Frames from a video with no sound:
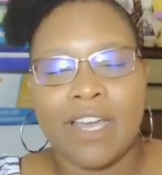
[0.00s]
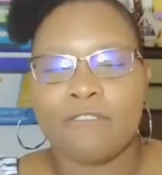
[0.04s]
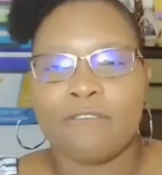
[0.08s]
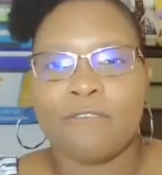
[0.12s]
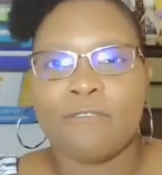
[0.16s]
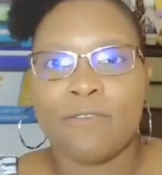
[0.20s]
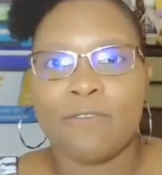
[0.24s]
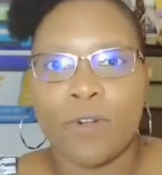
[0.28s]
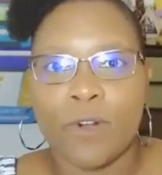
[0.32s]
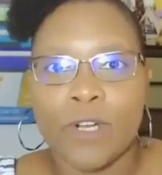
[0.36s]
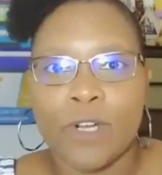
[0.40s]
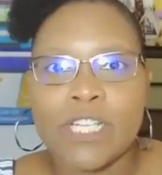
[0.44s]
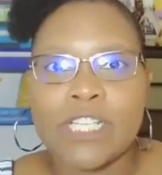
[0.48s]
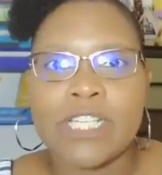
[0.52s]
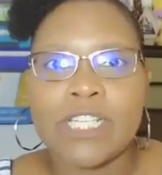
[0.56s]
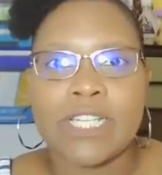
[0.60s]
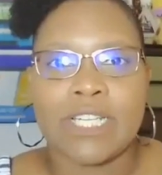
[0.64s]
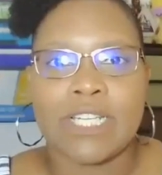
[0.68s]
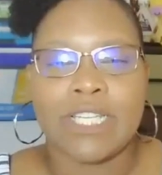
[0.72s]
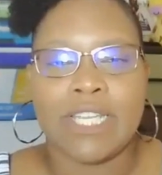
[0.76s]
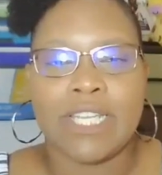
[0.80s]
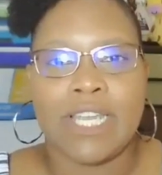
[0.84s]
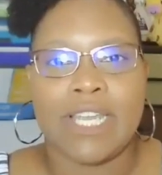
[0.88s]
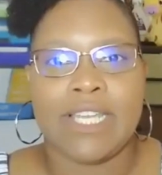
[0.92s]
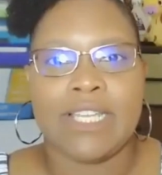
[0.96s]

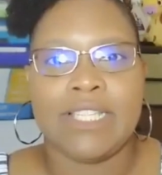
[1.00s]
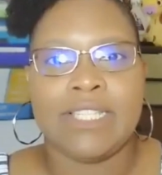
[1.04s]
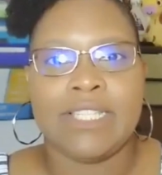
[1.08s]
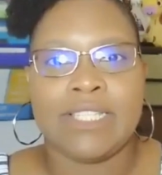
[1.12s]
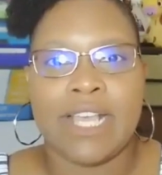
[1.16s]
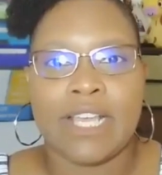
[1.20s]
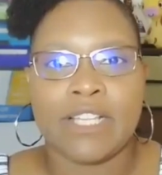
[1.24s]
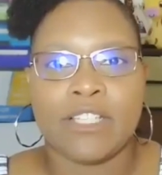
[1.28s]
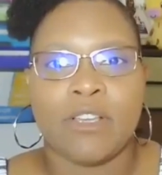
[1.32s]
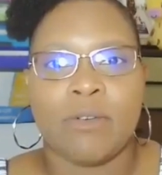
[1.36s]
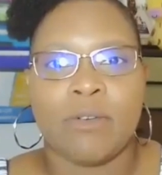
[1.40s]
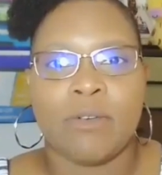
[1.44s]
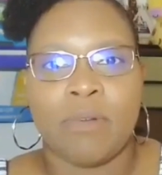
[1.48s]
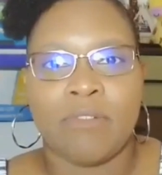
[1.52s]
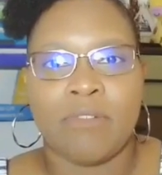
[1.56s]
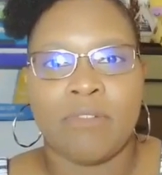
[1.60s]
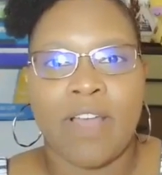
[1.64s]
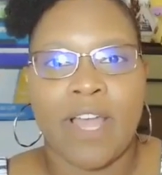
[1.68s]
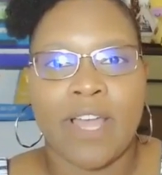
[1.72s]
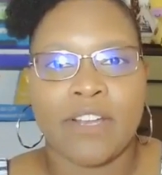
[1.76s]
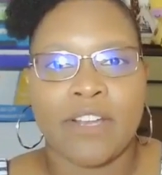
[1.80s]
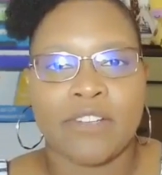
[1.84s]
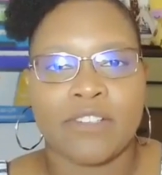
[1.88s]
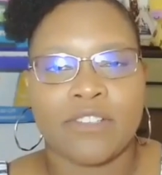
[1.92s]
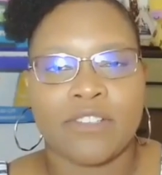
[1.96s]
Unfortunately, dental
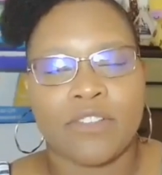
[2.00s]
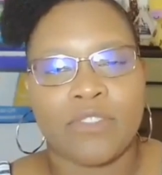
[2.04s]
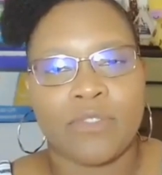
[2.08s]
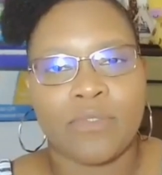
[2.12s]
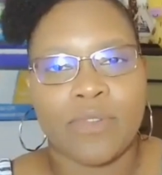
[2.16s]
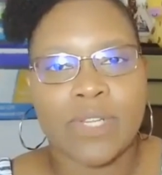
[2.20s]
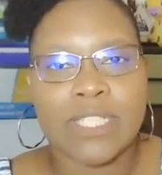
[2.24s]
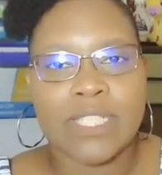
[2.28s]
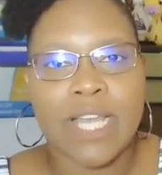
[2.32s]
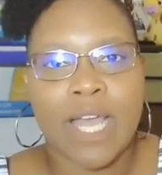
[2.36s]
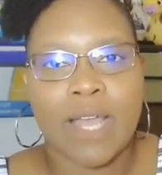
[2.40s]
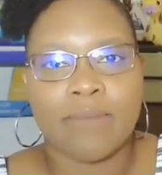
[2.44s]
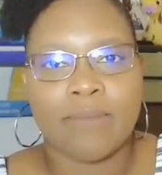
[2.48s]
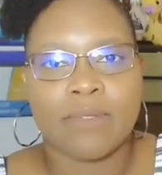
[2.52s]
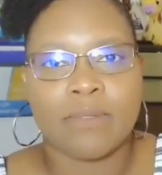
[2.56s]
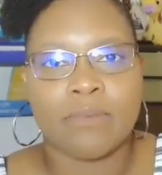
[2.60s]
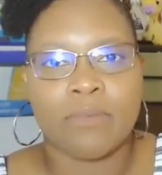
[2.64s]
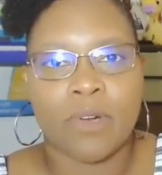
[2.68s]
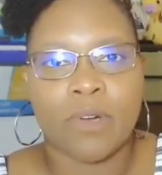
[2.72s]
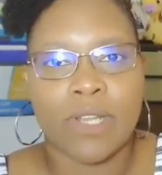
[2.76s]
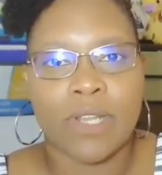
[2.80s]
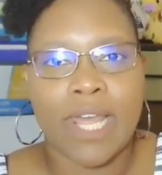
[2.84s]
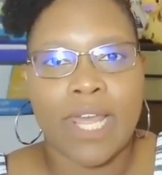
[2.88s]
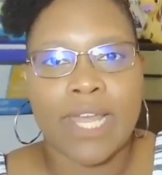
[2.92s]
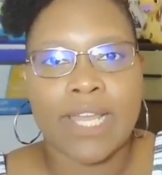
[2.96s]
providers are 3 times
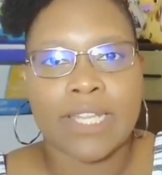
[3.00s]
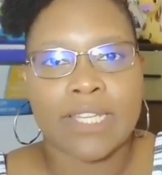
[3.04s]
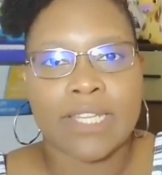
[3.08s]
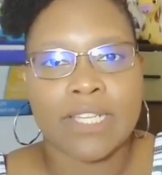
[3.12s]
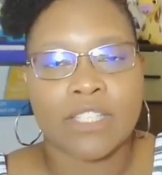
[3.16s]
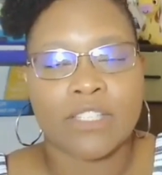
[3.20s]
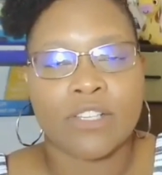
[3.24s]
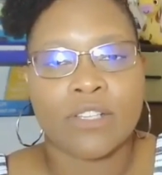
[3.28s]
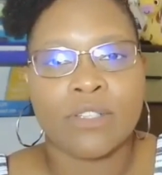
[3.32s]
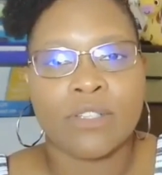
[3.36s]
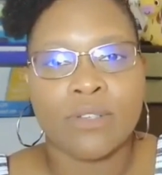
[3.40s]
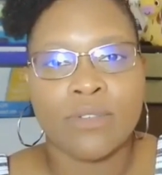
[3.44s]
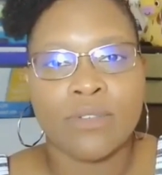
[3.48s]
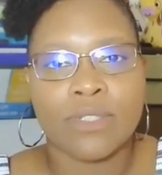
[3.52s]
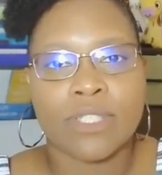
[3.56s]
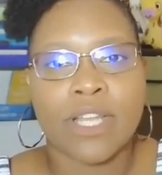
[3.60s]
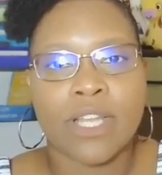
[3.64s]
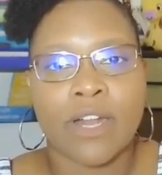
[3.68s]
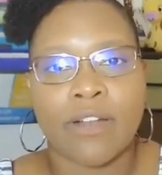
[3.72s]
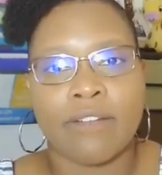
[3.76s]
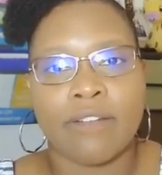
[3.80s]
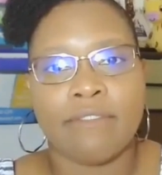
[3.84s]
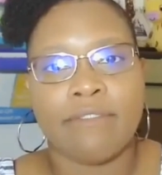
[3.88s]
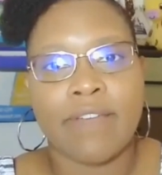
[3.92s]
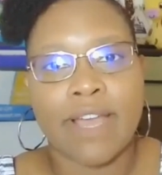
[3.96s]
more likely to lose
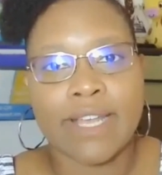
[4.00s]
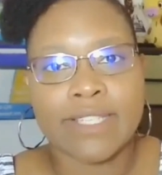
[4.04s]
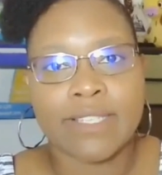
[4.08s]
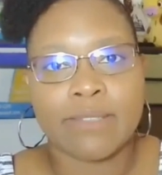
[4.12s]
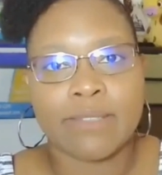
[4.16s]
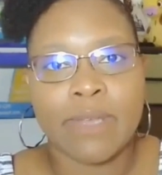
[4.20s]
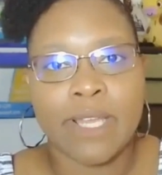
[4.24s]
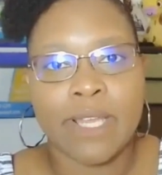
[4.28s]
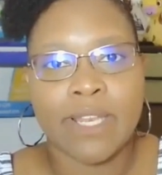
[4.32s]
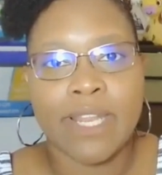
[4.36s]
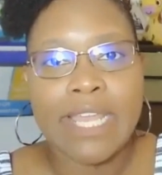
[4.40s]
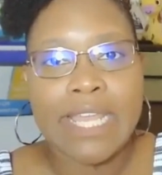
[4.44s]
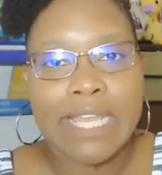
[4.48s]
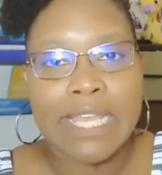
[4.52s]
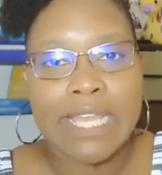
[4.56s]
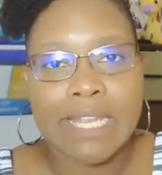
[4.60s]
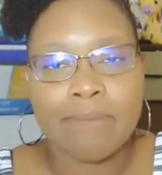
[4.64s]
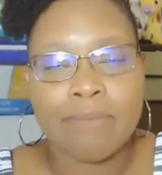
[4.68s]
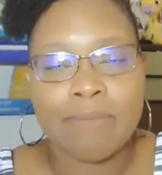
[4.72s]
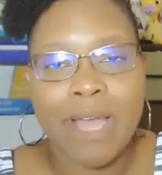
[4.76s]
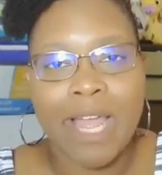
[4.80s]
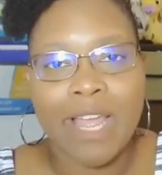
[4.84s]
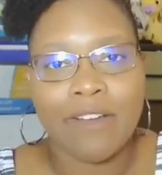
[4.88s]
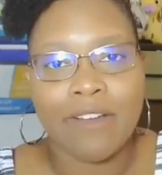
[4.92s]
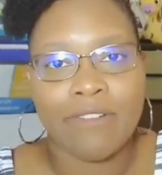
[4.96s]
their investment
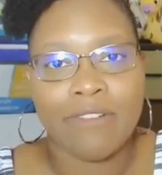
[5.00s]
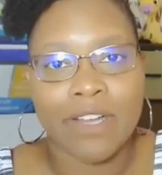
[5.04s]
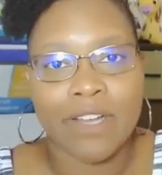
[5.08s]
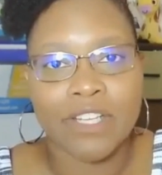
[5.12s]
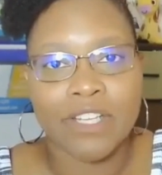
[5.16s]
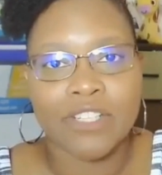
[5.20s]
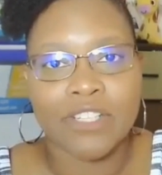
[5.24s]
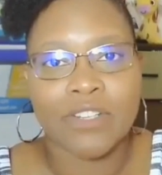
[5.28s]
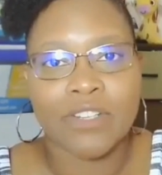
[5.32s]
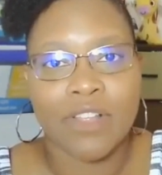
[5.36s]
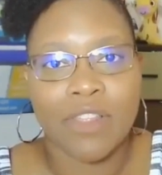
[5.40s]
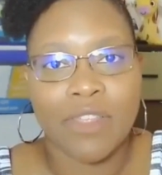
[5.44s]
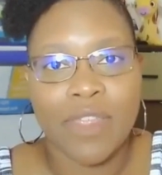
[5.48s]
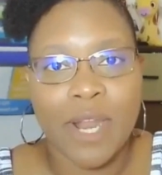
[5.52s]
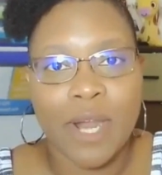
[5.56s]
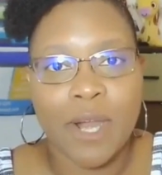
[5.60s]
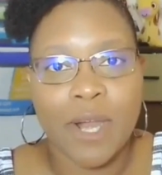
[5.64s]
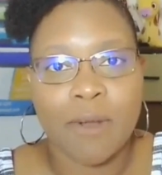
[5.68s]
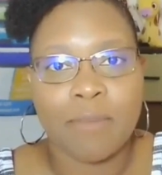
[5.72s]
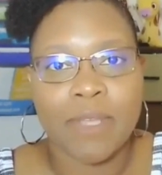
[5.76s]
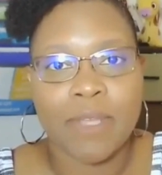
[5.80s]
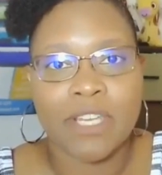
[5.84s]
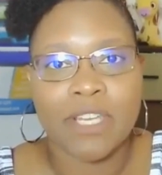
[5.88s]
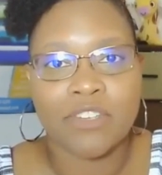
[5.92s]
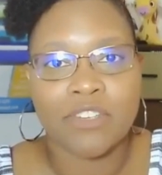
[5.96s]
in myofunctional
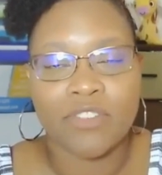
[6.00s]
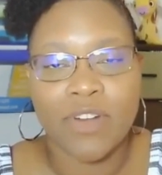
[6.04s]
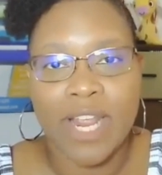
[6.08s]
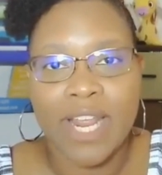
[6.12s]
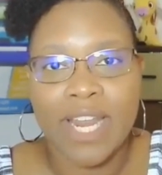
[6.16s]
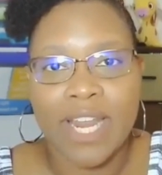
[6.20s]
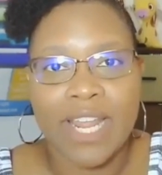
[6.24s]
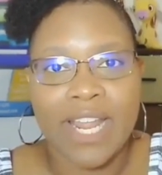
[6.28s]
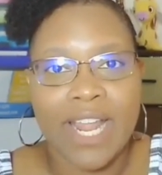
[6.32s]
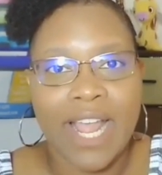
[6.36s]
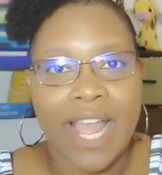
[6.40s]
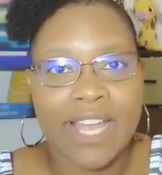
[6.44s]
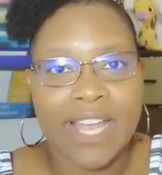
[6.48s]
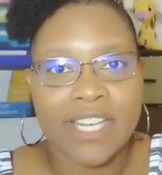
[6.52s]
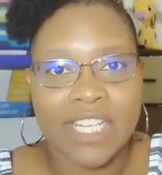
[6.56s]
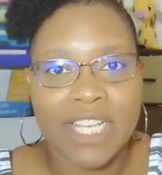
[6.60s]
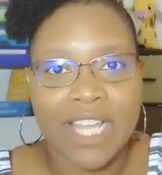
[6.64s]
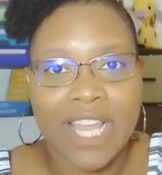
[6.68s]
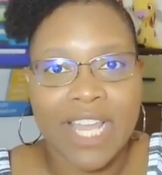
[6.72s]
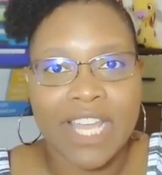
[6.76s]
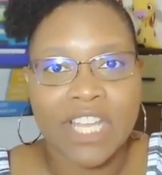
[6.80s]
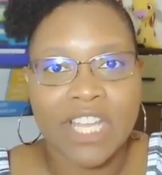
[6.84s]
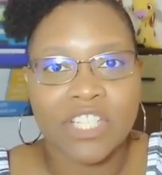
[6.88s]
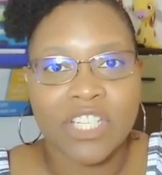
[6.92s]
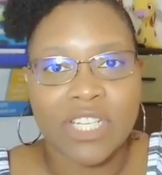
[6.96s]
therapy training,
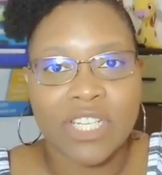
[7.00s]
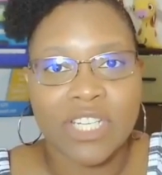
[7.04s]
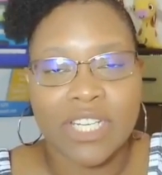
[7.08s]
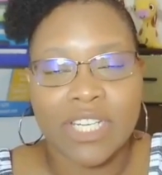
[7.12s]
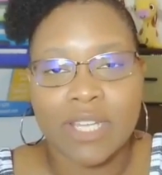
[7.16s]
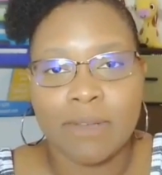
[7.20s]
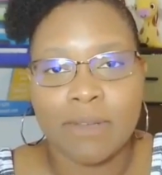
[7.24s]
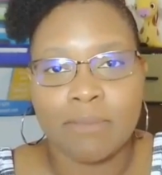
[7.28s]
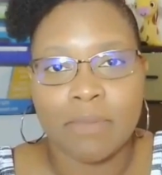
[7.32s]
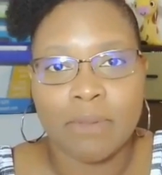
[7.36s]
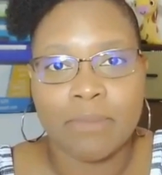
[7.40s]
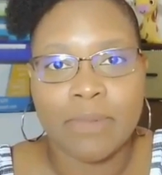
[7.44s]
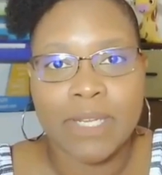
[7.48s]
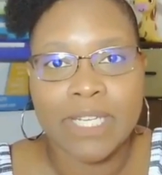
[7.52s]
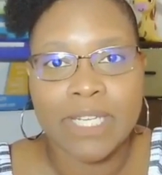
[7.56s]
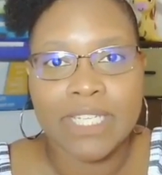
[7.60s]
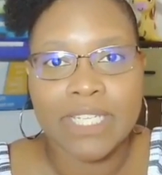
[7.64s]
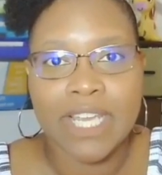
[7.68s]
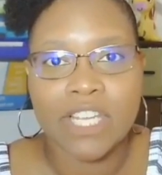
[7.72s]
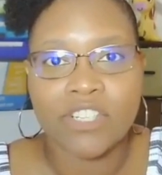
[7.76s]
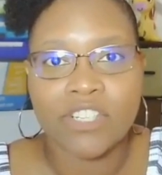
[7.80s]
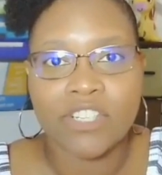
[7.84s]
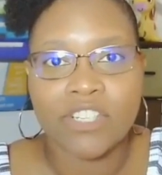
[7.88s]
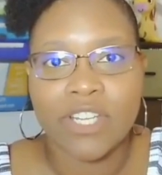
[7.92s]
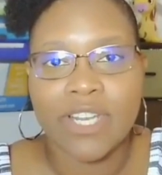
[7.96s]
education, and
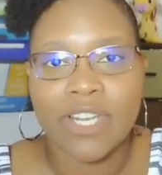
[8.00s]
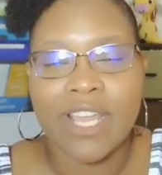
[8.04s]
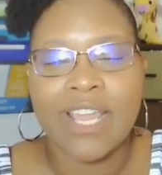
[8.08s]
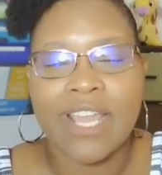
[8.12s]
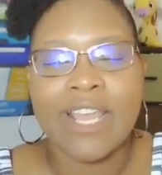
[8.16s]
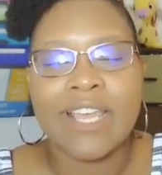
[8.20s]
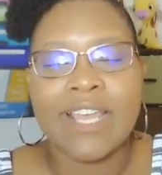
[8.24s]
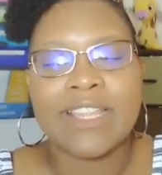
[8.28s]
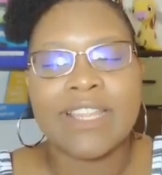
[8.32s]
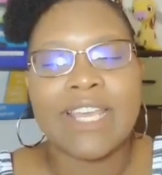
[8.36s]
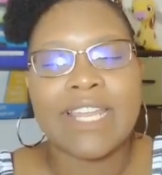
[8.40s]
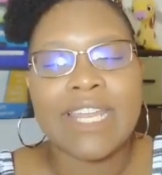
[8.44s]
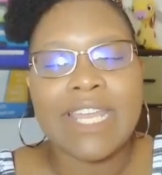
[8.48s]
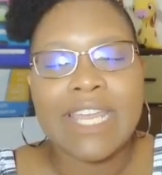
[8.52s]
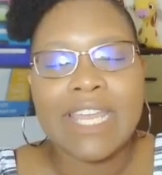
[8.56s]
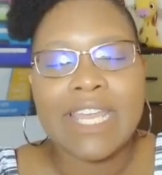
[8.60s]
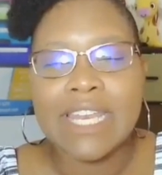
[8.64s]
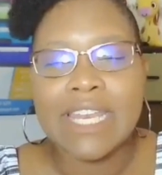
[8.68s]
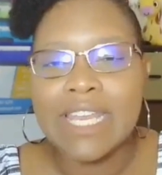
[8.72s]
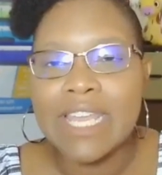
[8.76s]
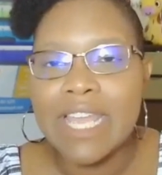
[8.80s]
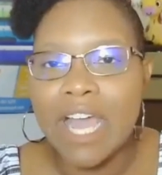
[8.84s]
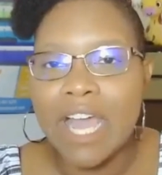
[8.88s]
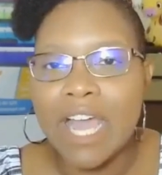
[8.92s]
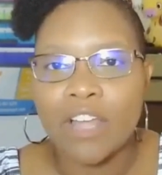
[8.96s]
implementation than
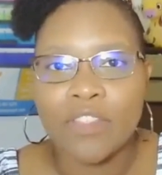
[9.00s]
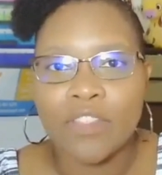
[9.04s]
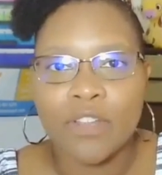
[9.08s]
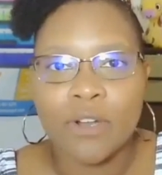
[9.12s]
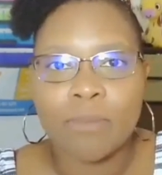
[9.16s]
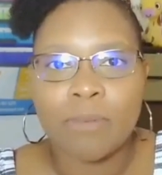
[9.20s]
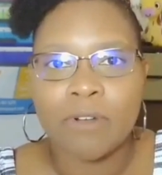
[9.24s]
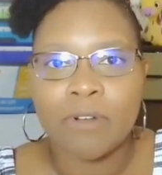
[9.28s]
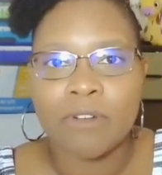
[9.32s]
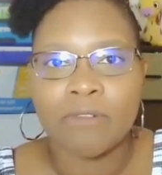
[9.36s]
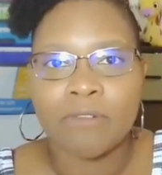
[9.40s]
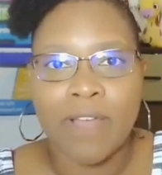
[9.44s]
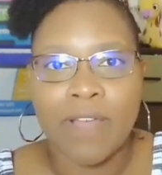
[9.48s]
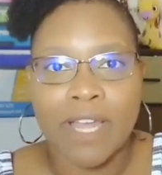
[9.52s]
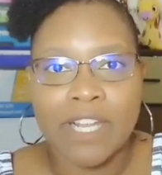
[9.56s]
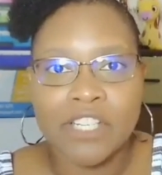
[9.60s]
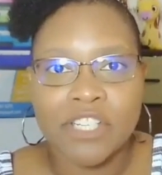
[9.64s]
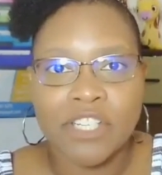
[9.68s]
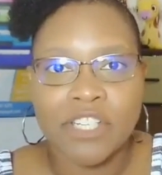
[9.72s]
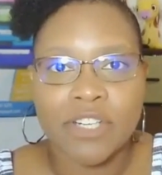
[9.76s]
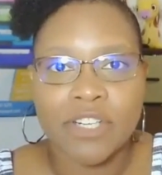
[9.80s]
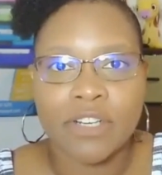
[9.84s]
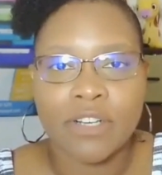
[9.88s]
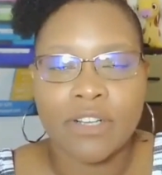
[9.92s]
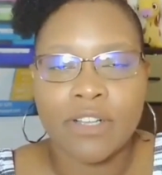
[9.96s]
any other
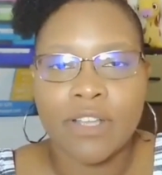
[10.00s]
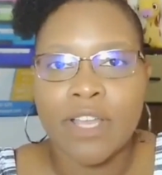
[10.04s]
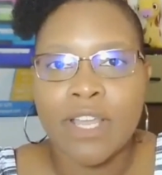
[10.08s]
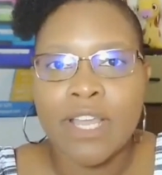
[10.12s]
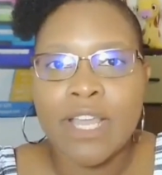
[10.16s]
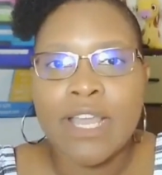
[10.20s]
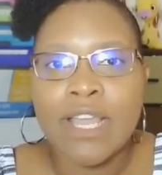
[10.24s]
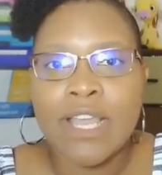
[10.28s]
professional.